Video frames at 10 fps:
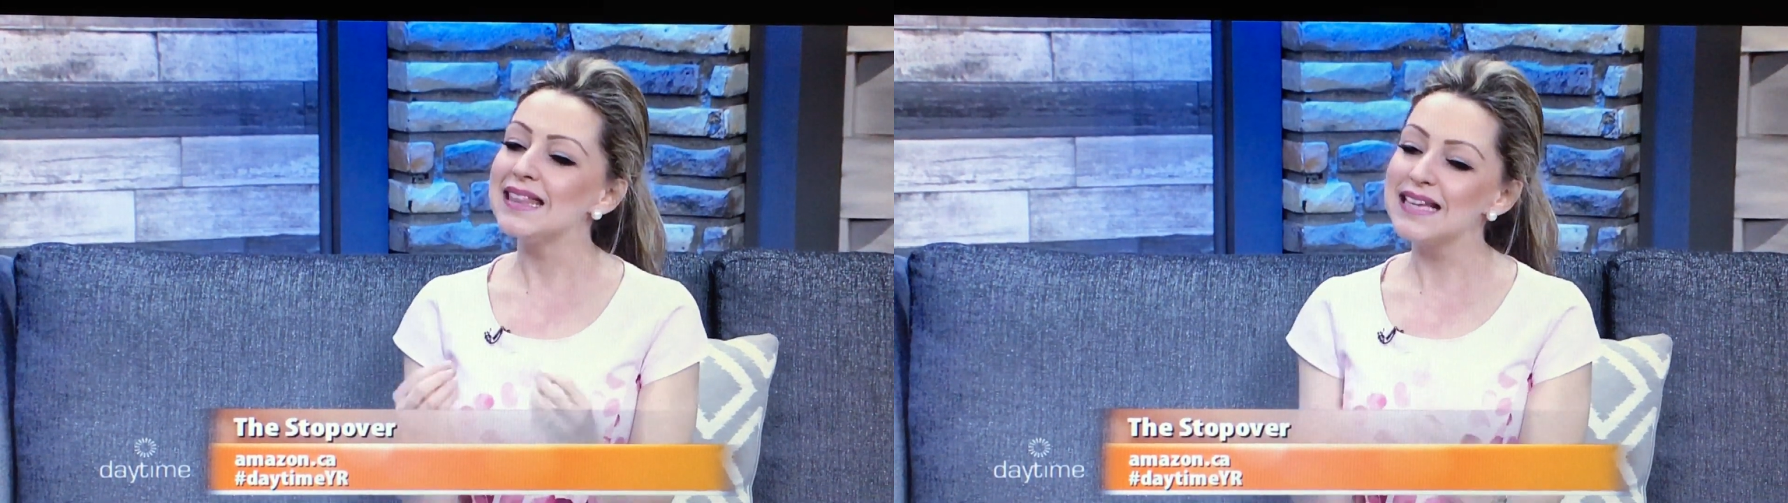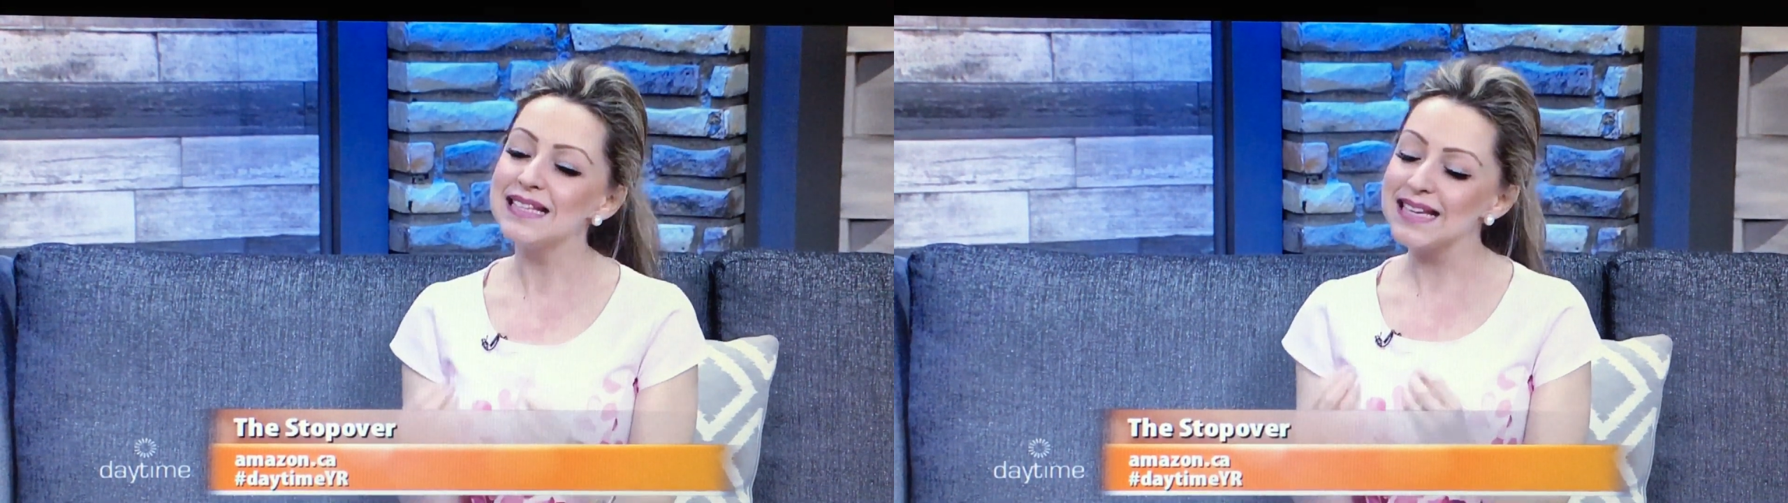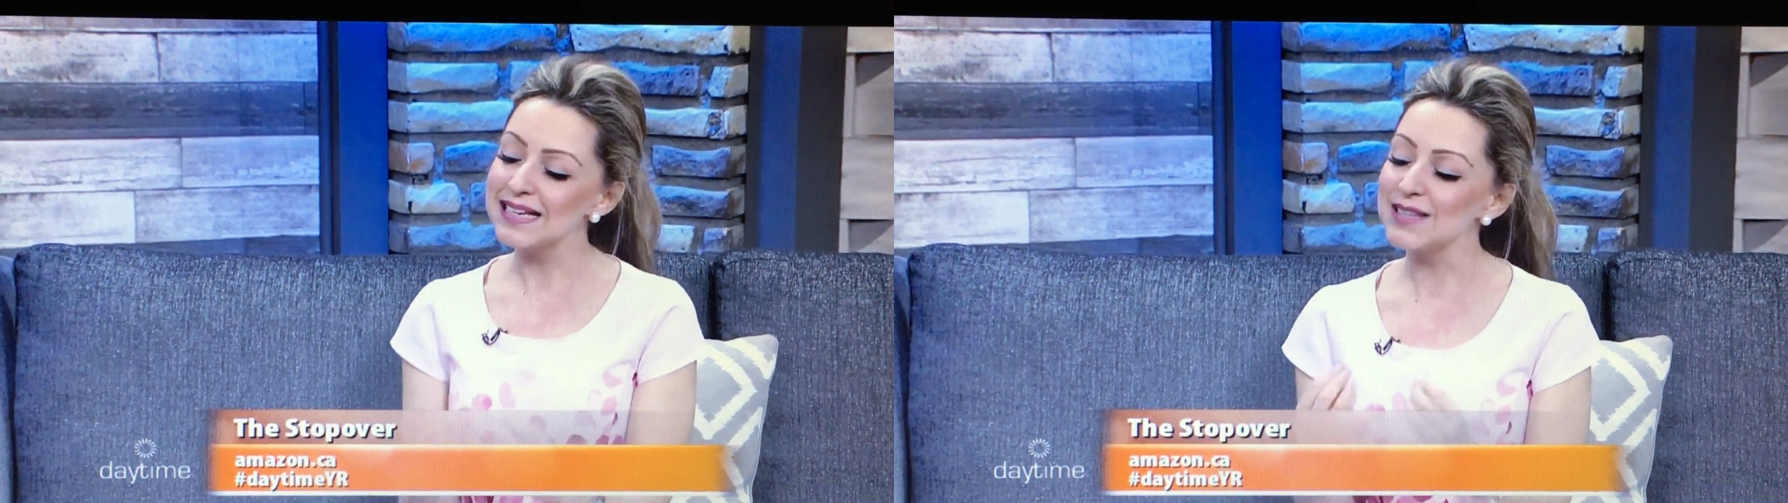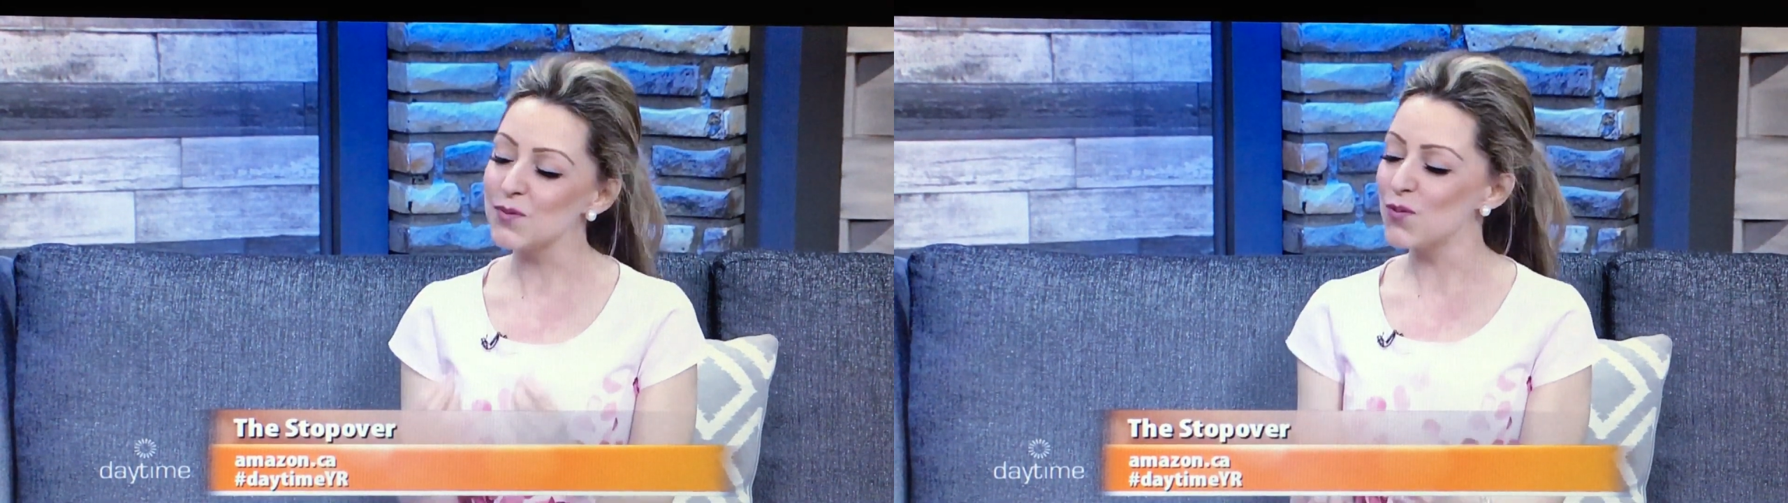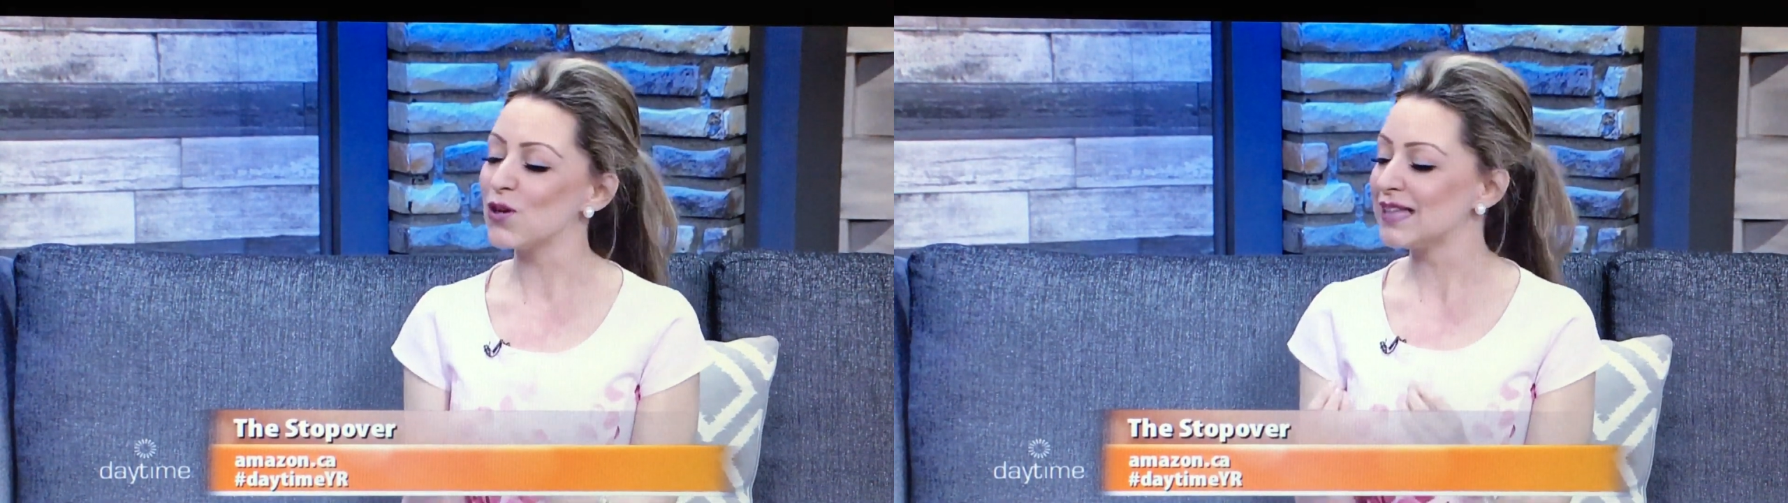this is the
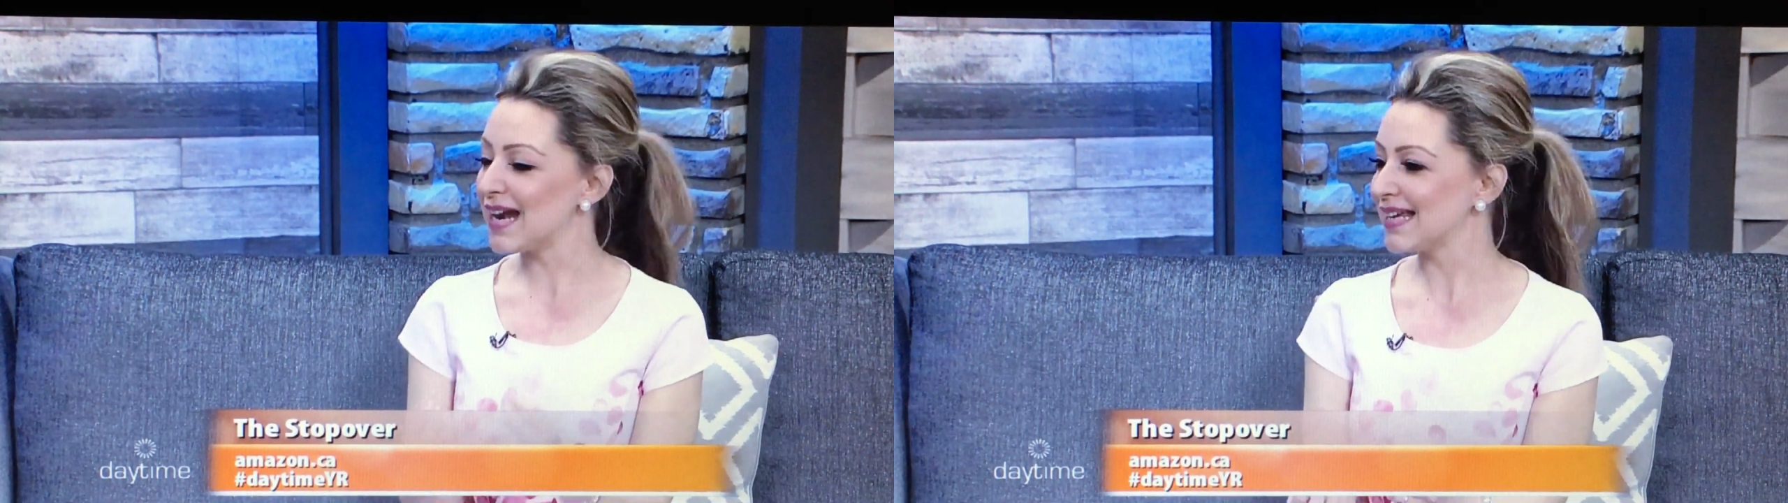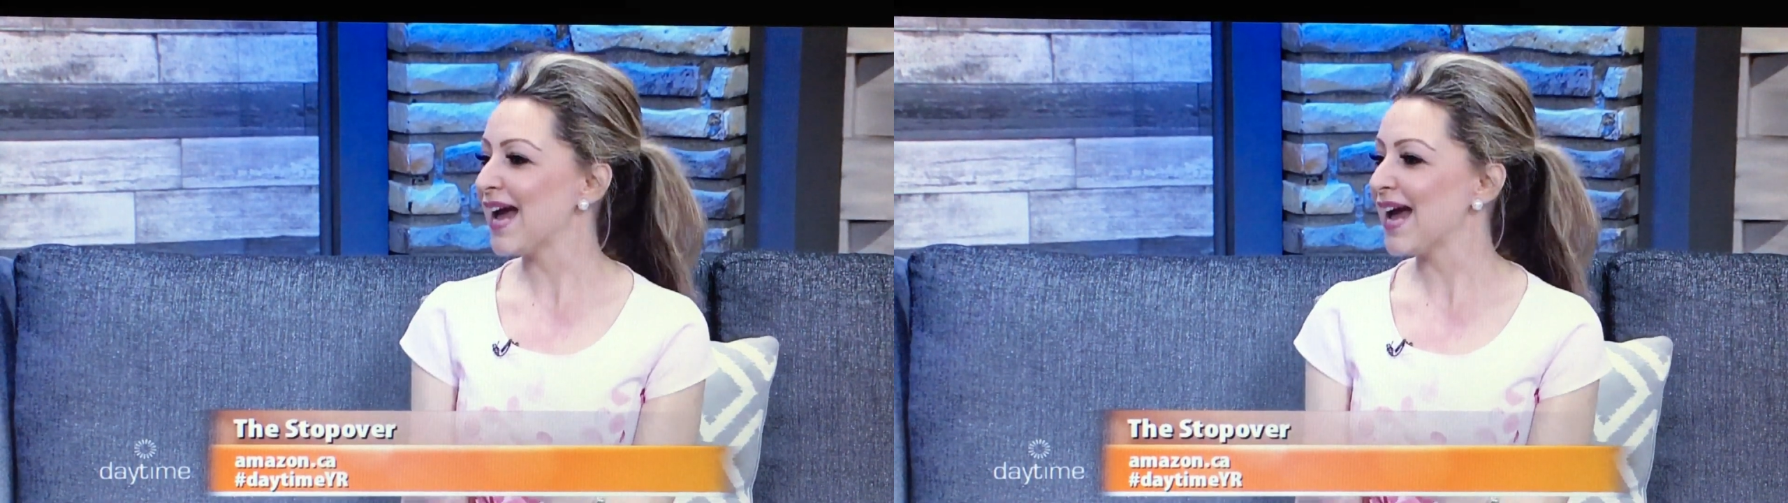book that I